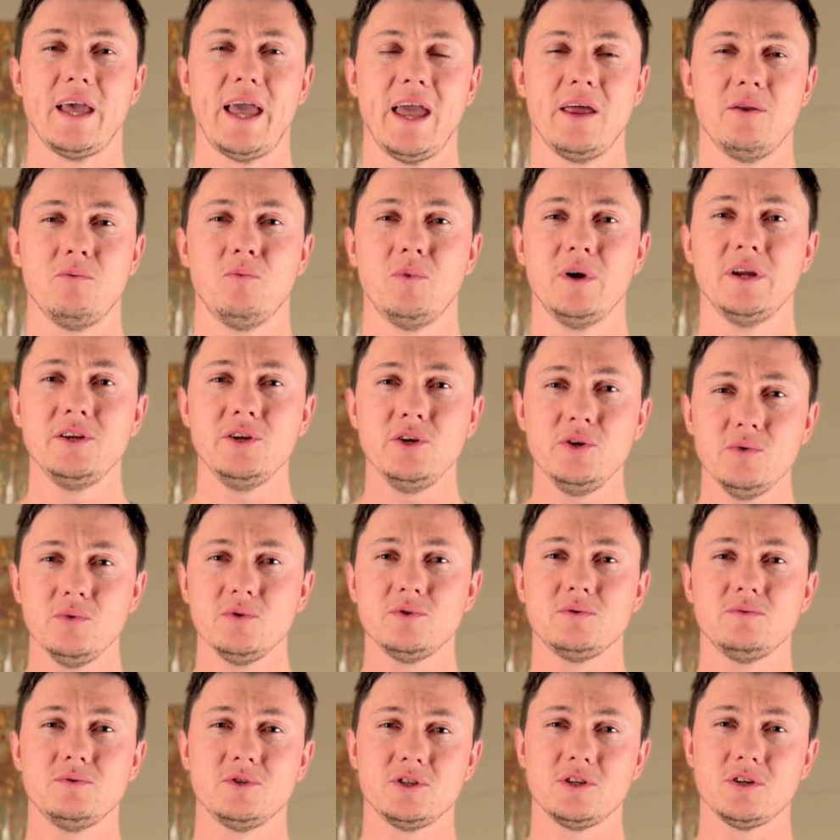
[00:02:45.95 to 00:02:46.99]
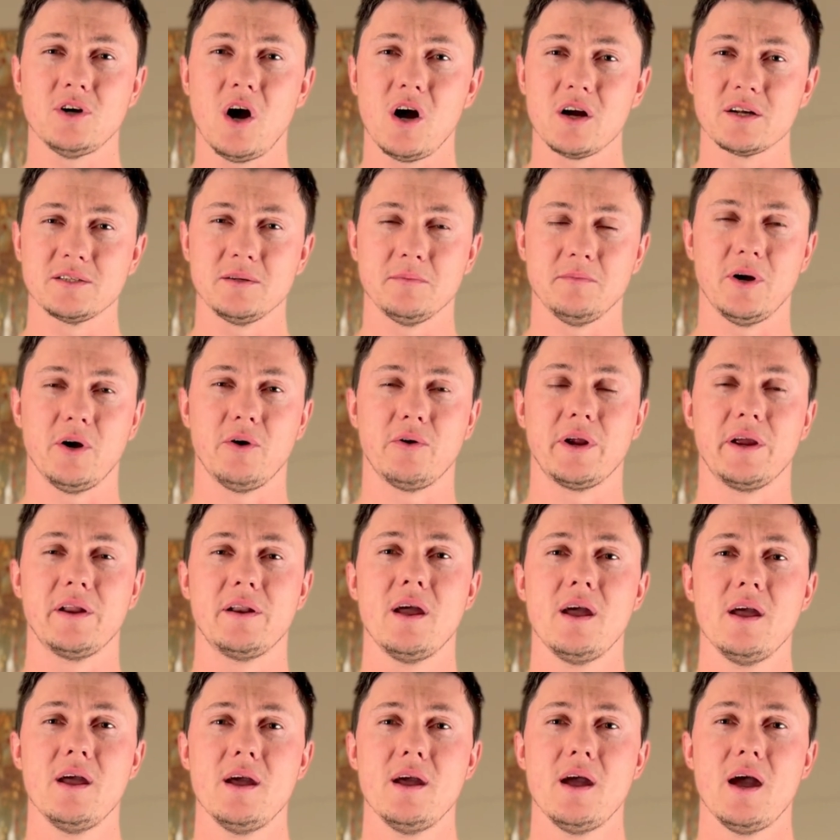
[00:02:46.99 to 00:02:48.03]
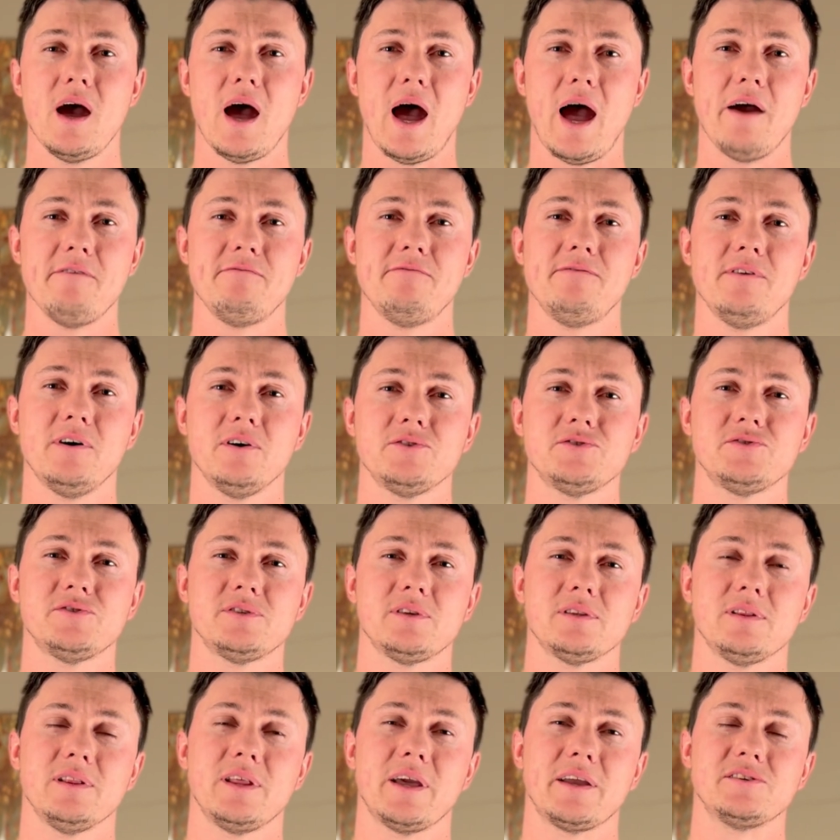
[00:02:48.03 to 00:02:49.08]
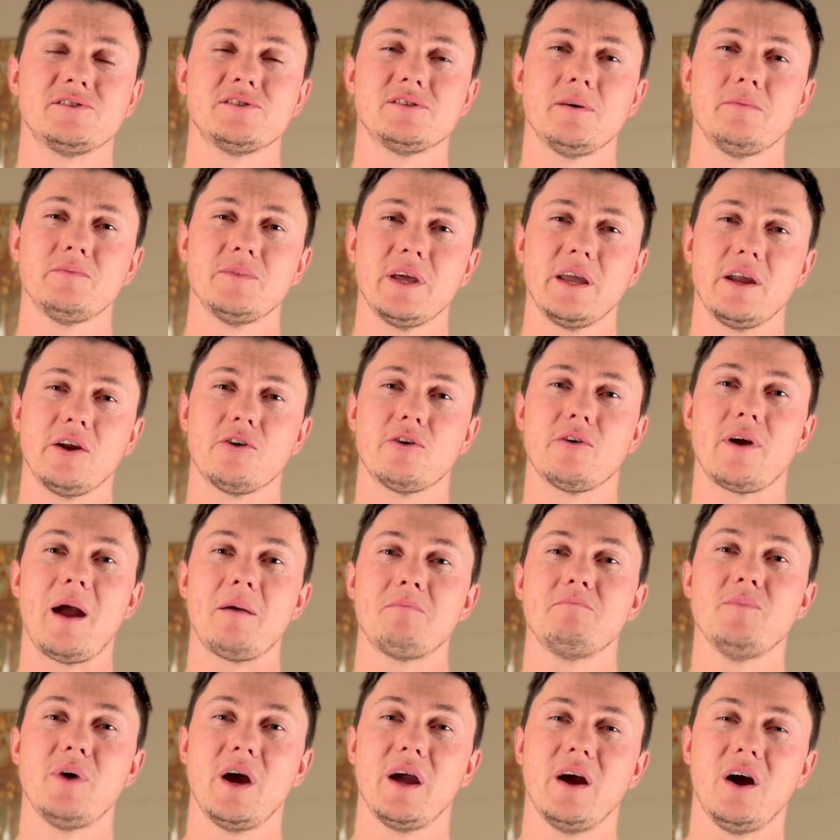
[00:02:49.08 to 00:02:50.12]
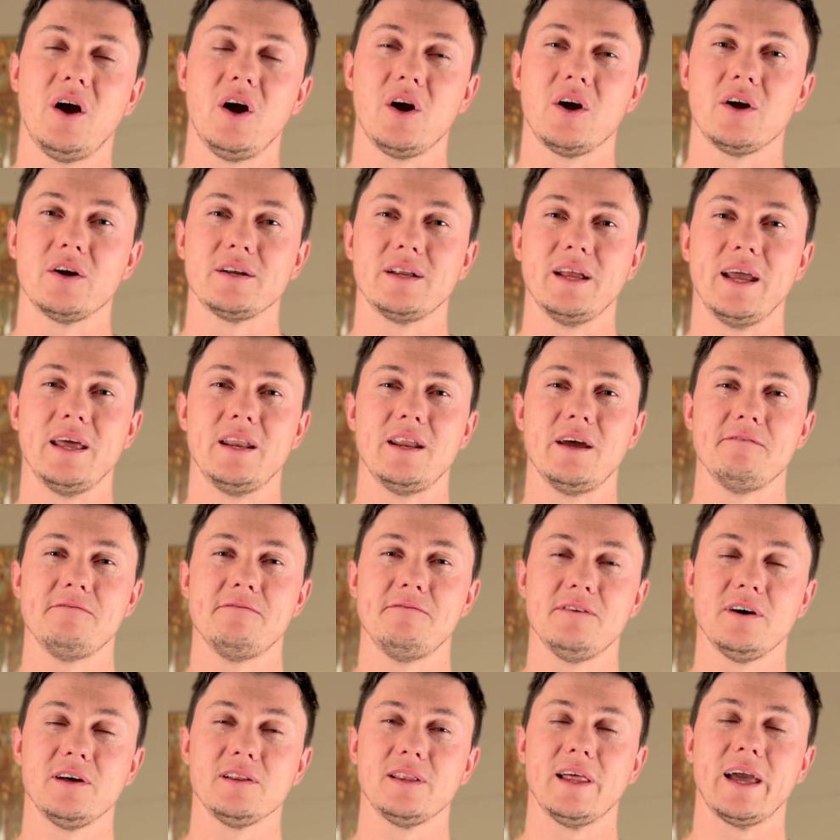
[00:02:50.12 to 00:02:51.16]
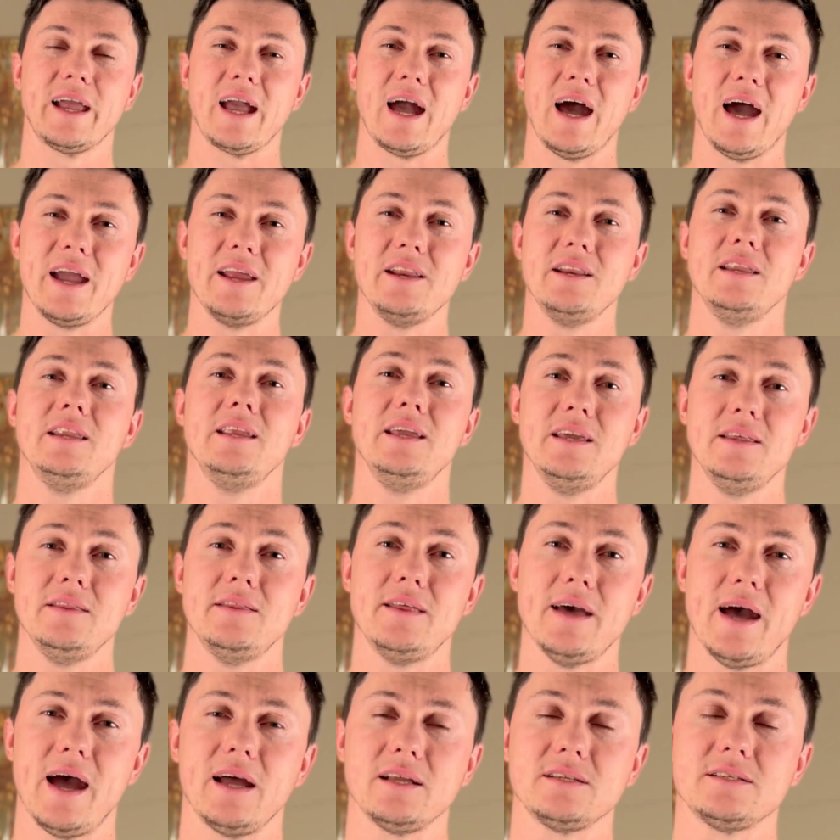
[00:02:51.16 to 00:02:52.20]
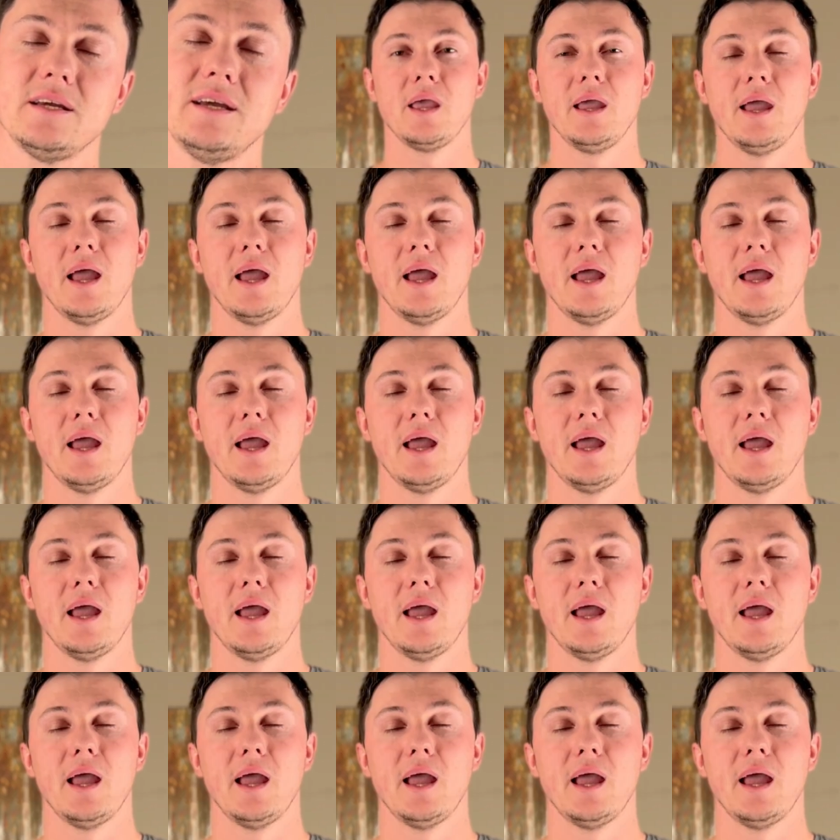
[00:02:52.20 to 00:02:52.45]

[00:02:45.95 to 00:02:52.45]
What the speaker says: And when you talked about it, I felt like something grabbed my heart, and I felt like I need that.